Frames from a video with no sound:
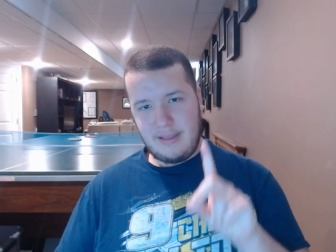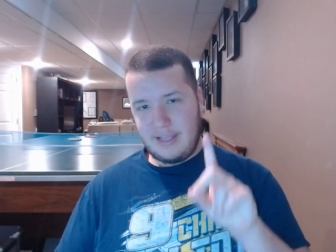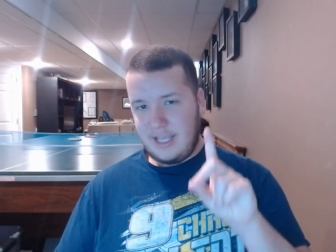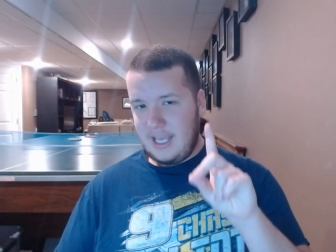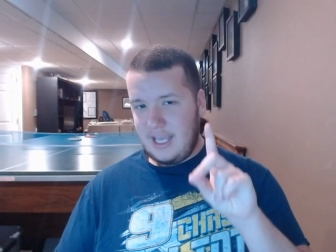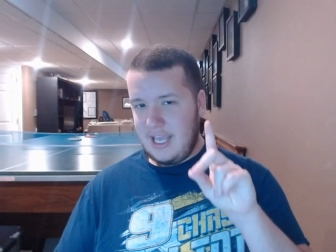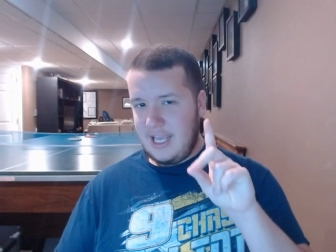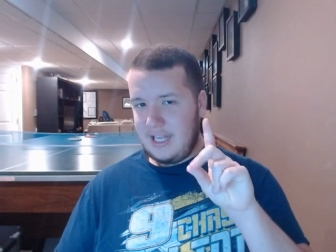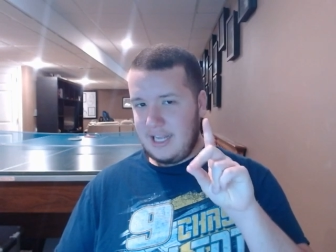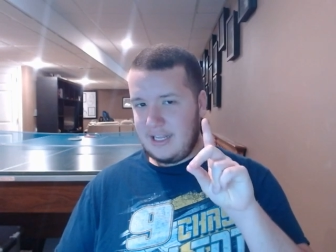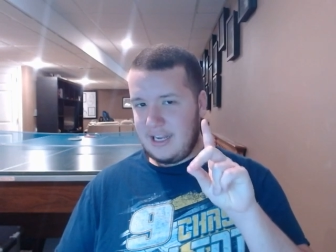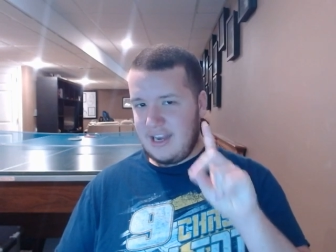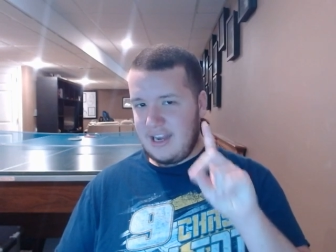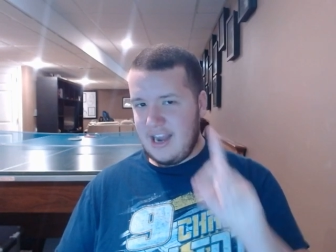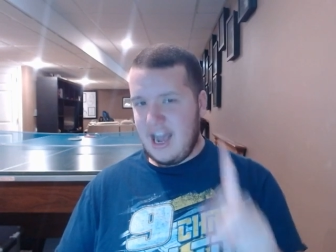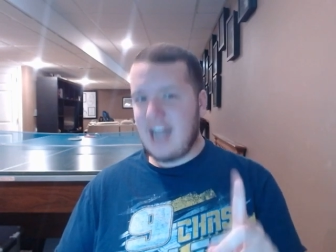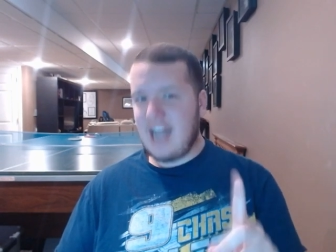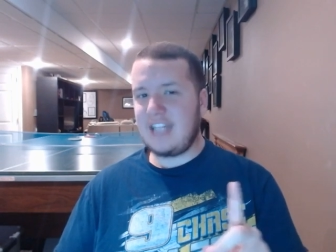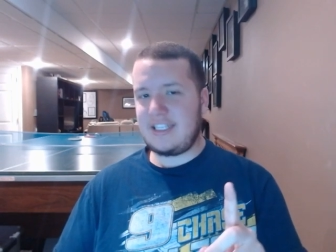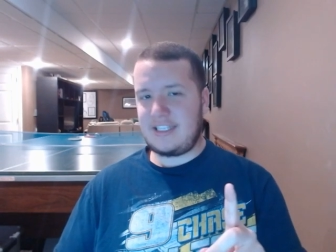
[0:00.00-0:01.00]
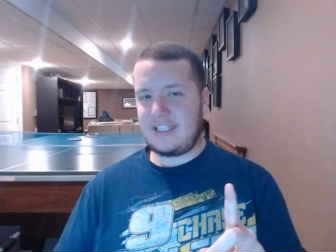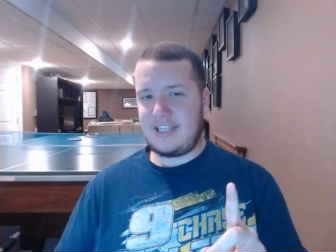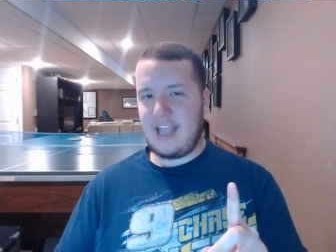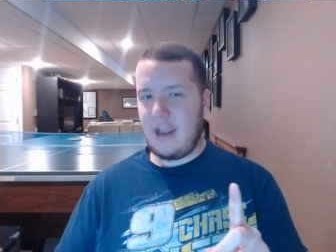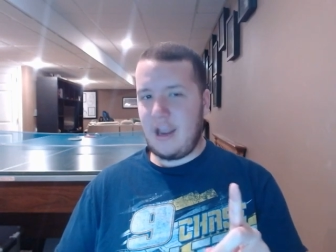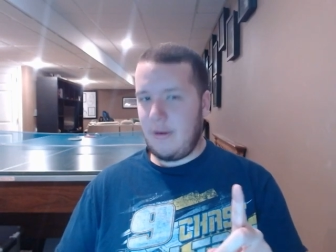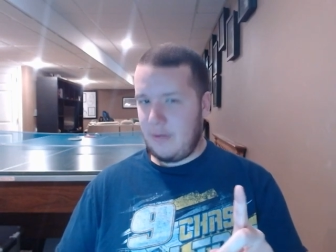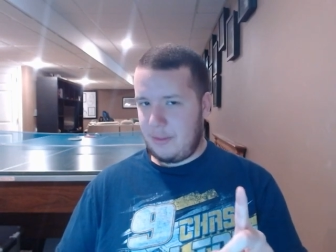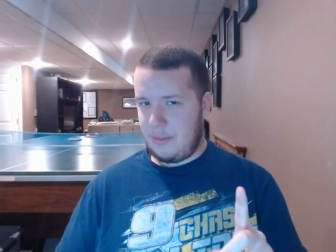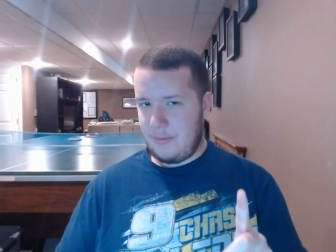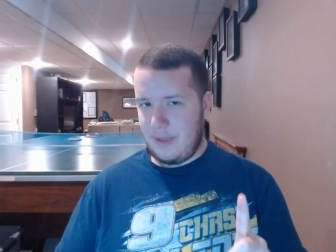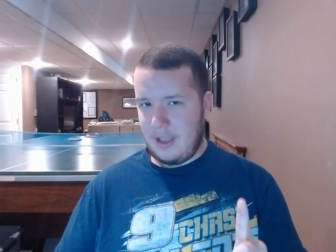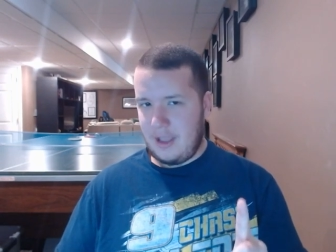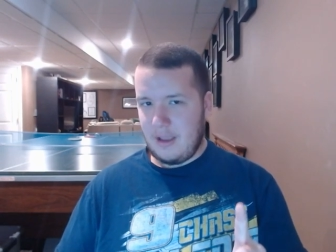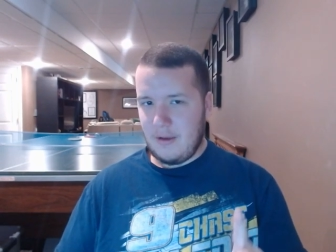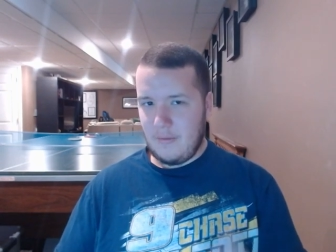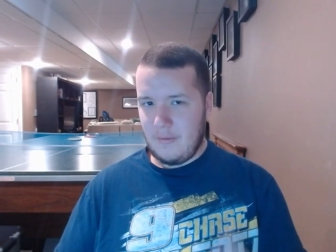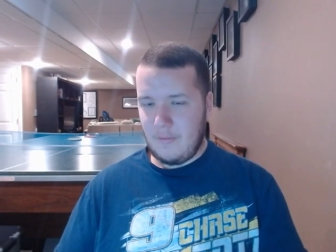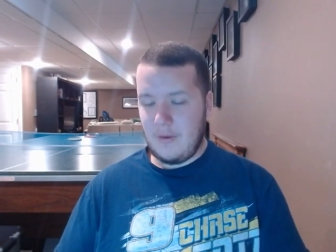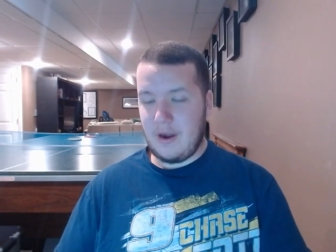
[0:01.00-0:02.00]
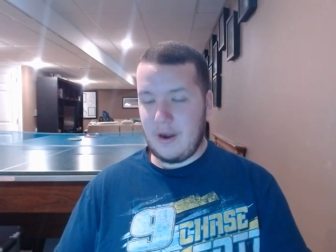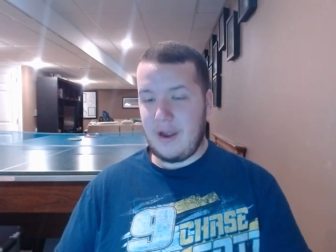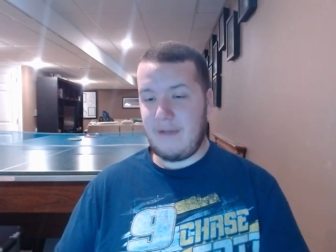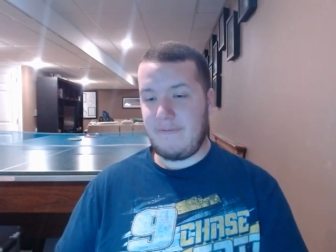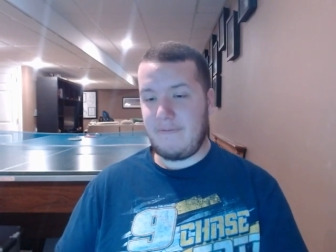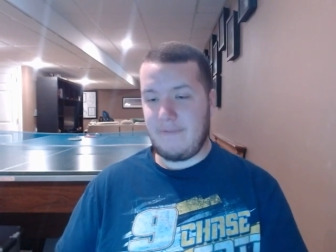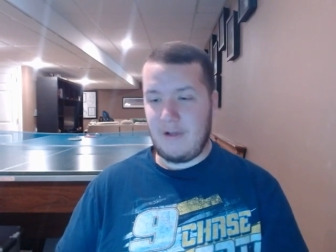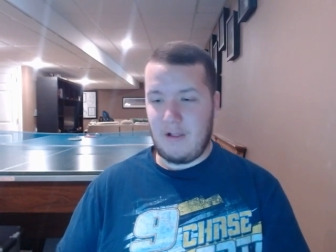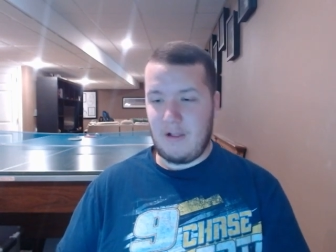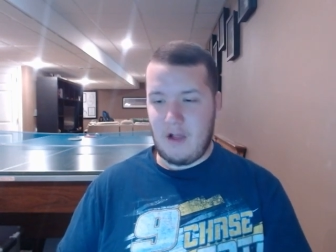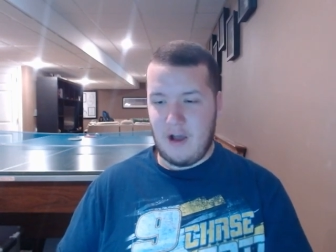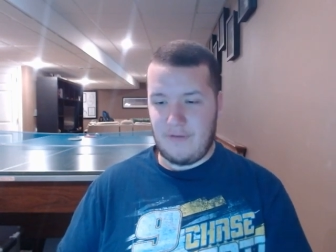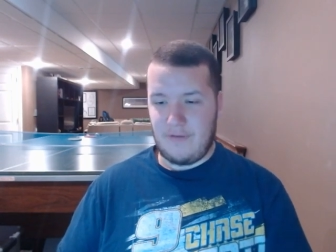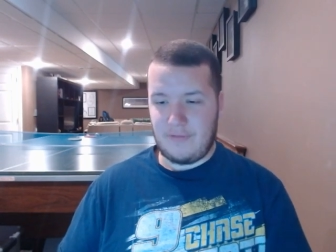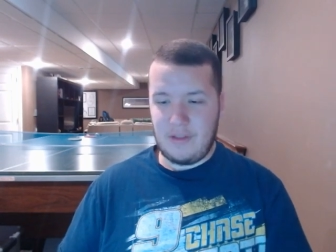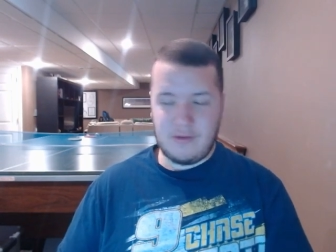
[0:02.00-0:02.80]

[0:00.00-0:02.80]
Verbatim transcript: the key did not stay with me when I fell off.